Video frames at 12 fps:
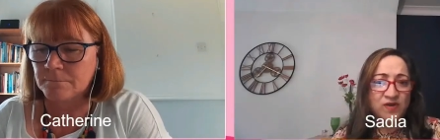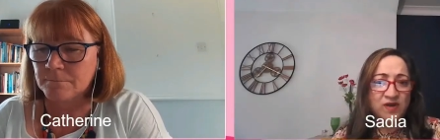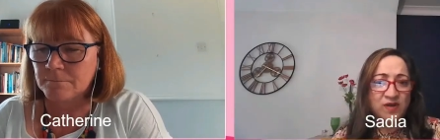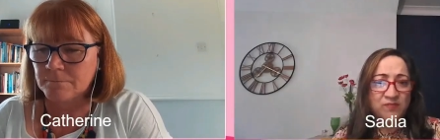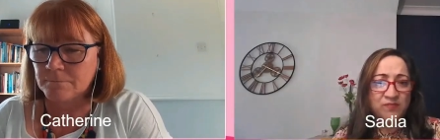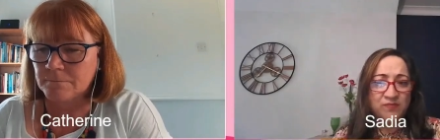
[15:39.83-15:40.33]

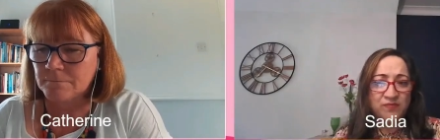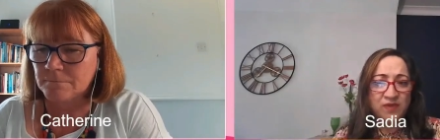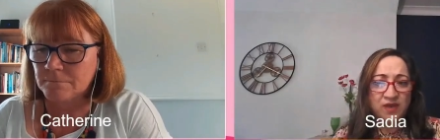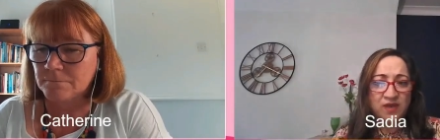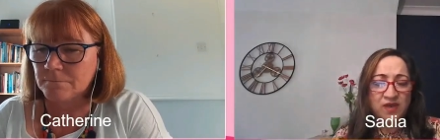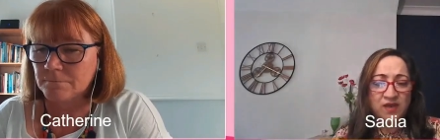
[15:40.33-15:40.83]
Speaker 1: a
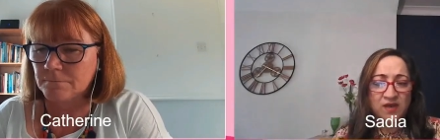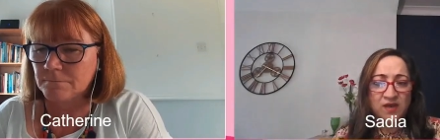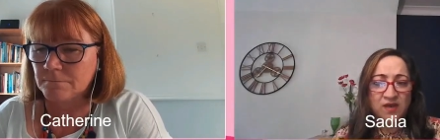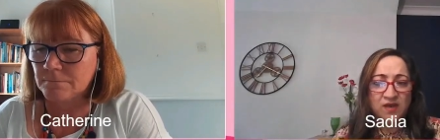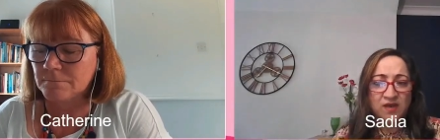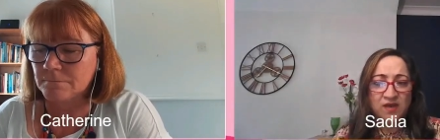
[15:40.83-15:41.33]
number
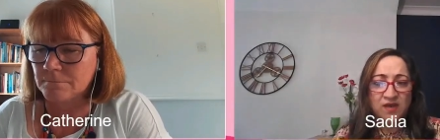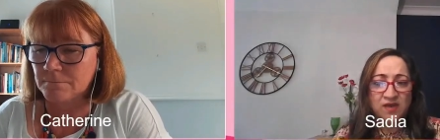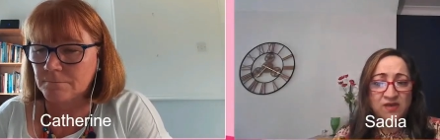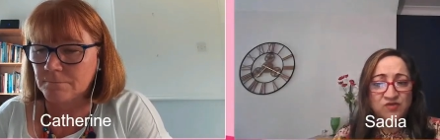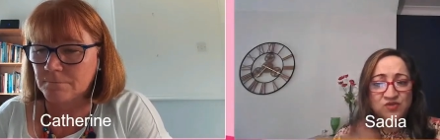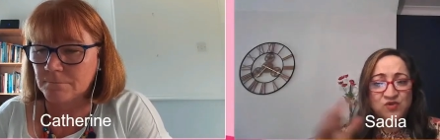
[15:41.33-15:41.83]
of
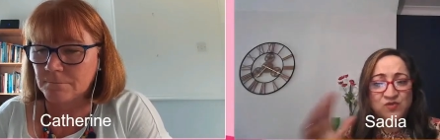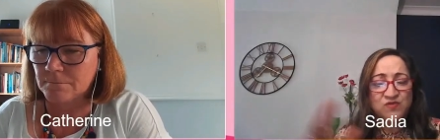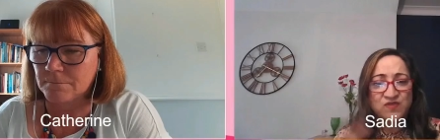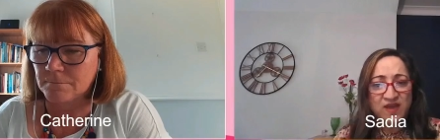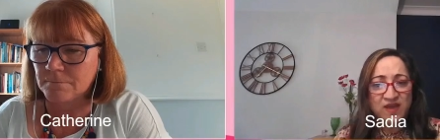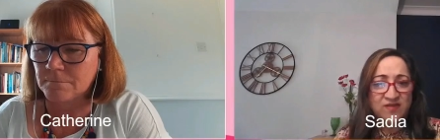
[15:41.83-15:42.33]
um,
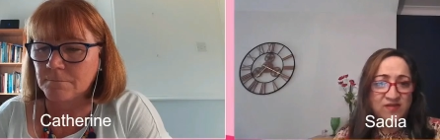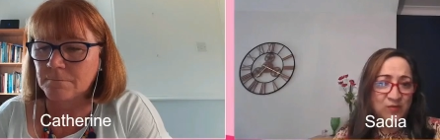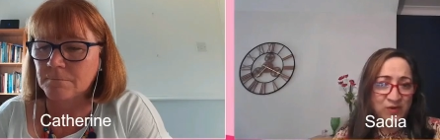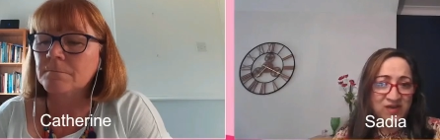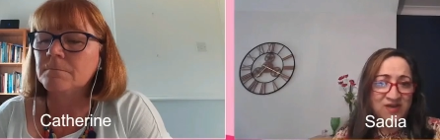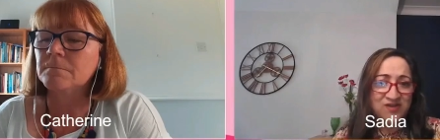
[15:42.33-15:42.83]

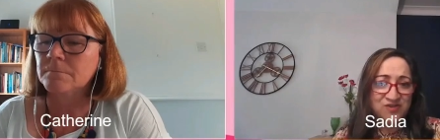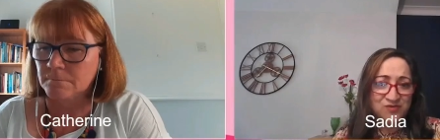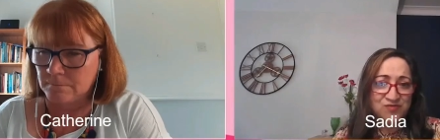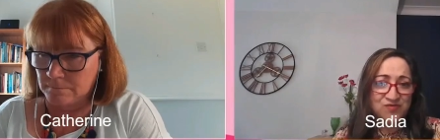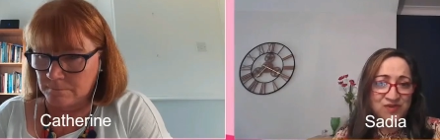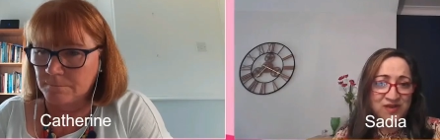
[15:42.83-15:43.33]
uh, uh,
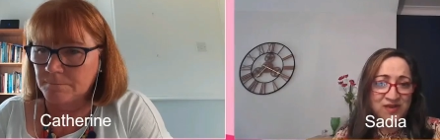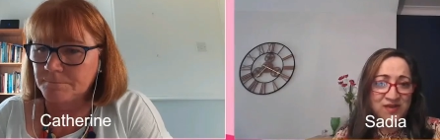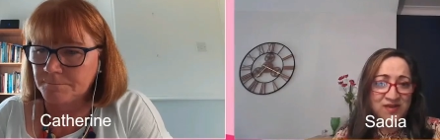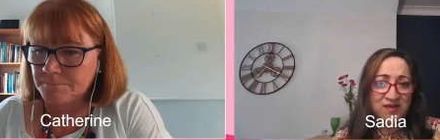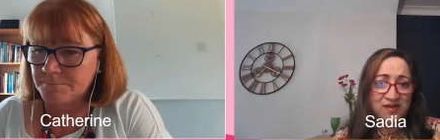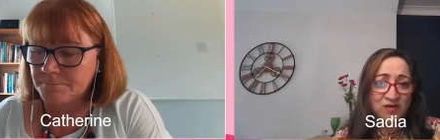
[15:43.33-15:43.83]

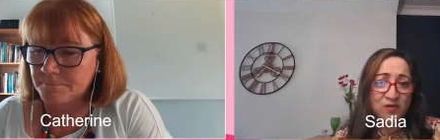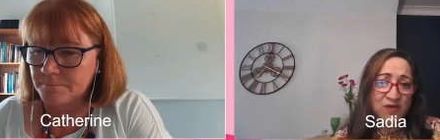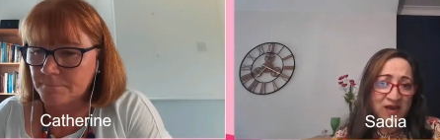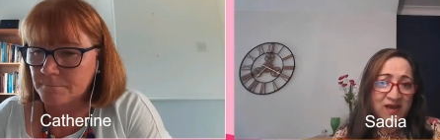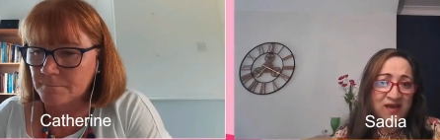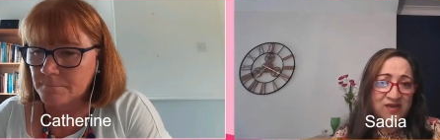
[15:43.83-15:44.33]
issues there that
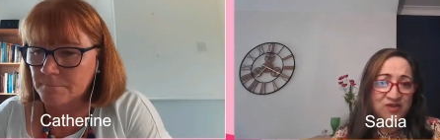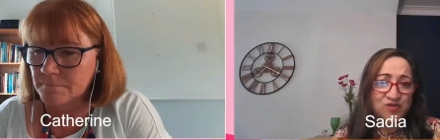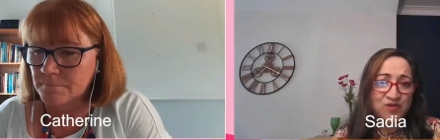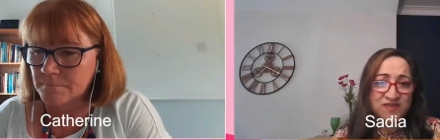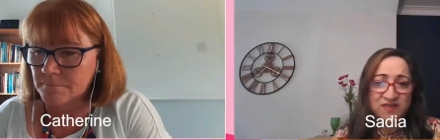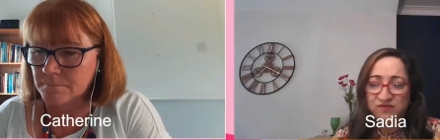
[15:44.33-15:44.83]
we need to
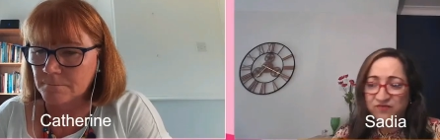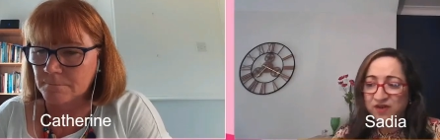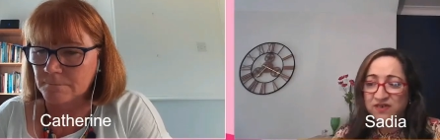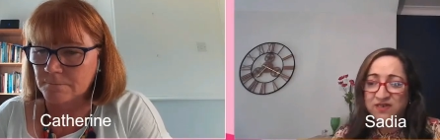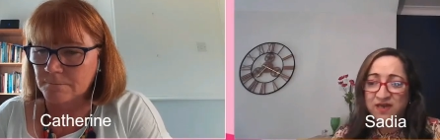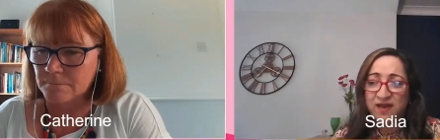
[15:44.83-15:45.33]

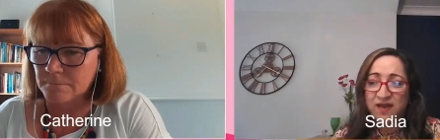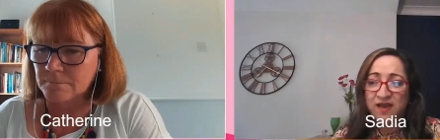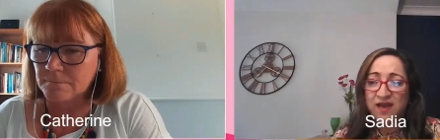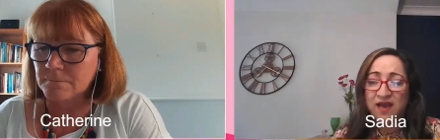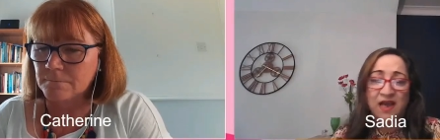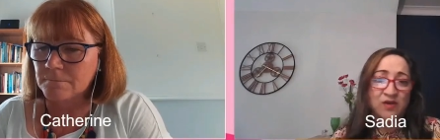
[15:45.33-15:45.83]
really
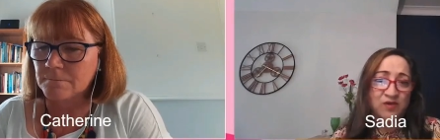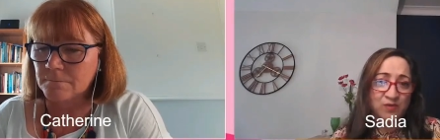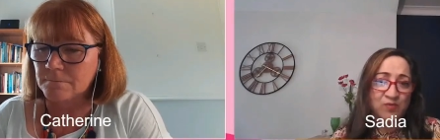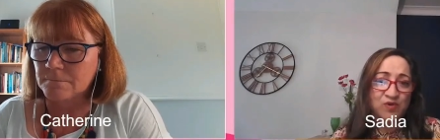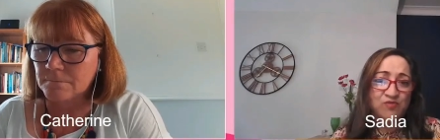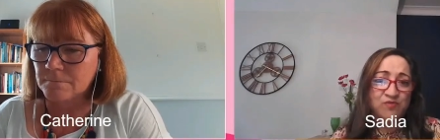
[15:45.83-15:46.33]
look at and
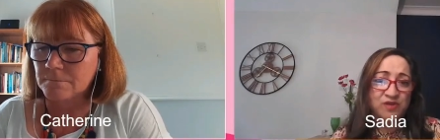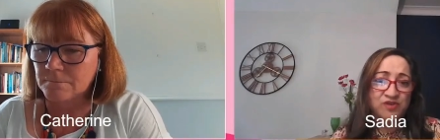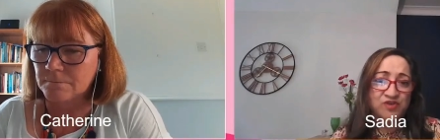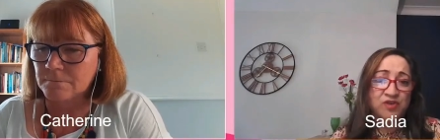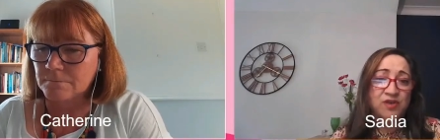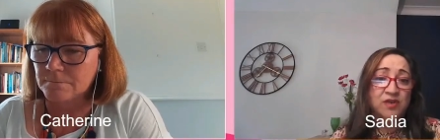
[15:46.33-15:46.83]
address and
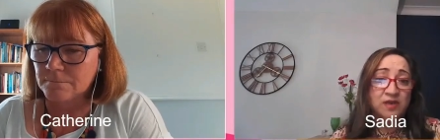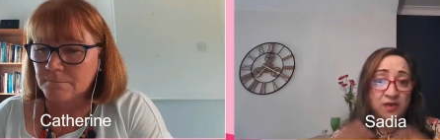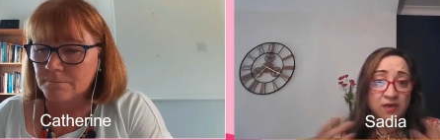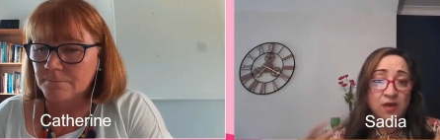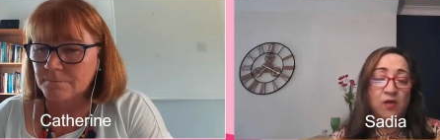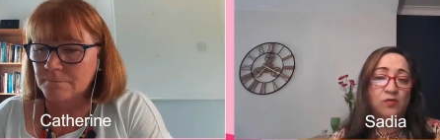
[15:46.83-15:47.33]
find out
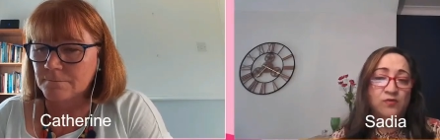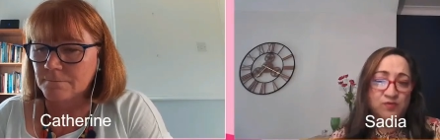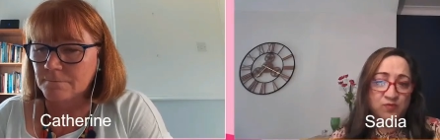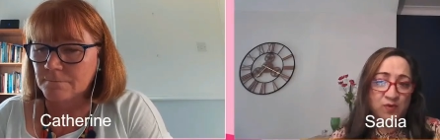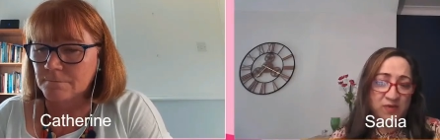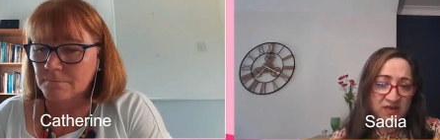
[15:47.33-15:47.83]
how
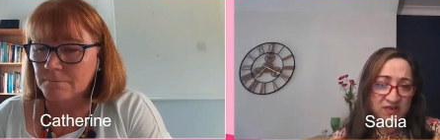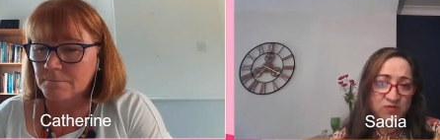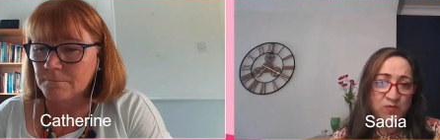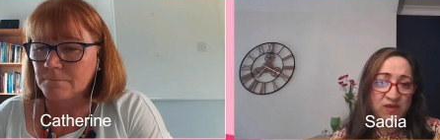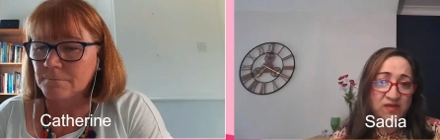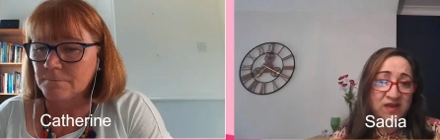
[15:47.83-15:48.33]
can we
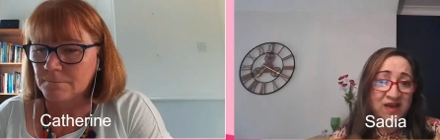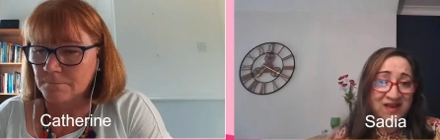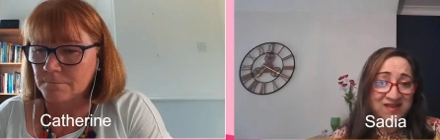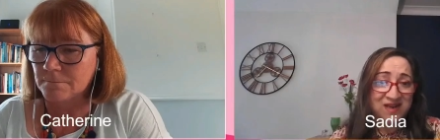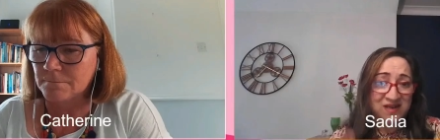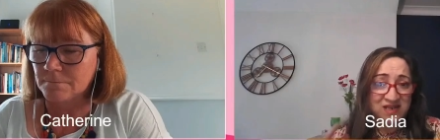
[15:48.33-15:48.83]
reach
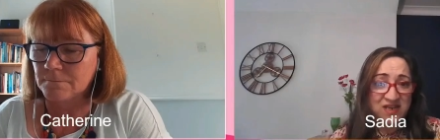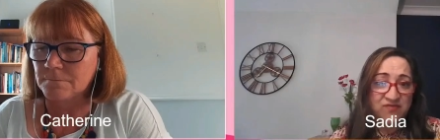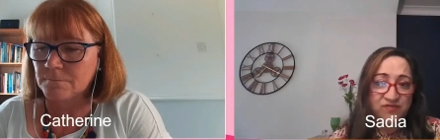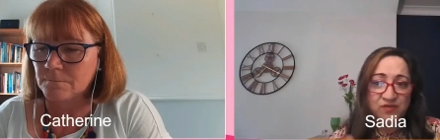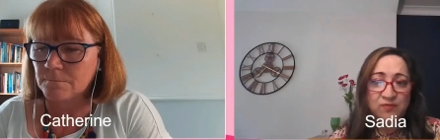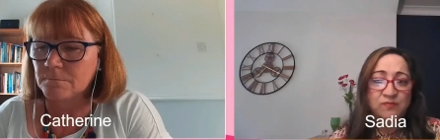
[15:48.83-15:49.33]
older
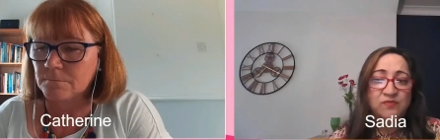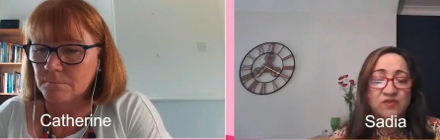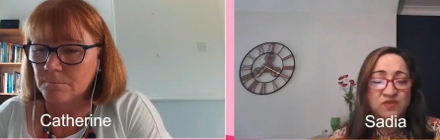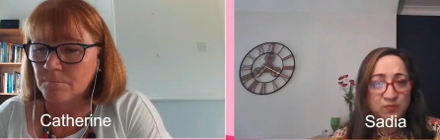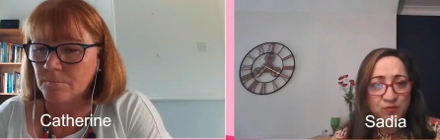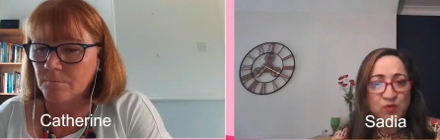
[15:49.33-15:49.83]
women as
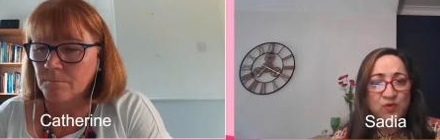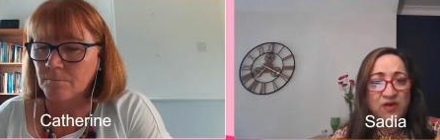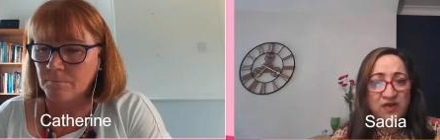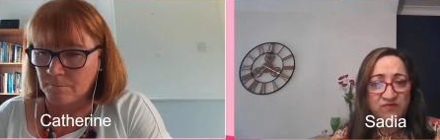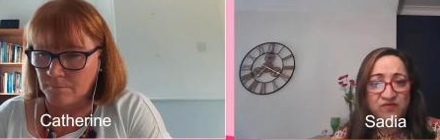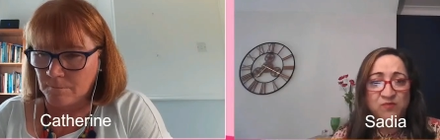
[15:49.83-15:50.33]
well
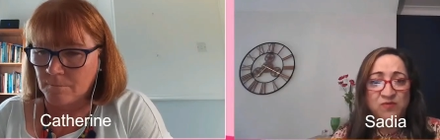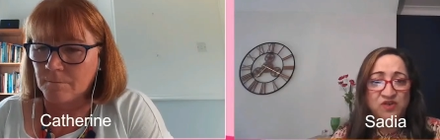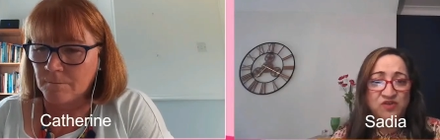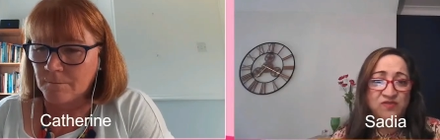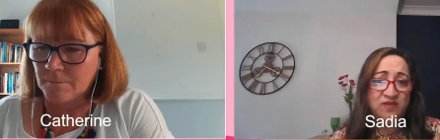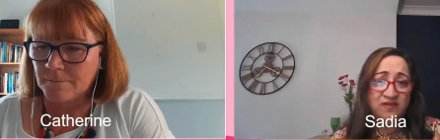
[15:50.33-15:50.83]
and, and
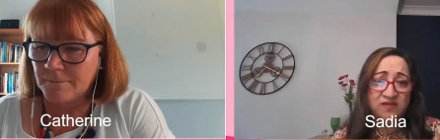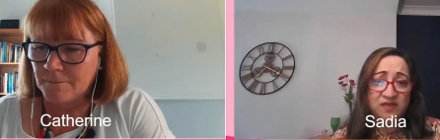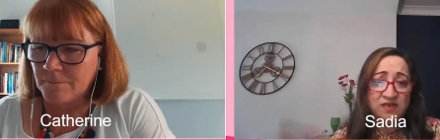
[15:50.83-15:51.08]
give them the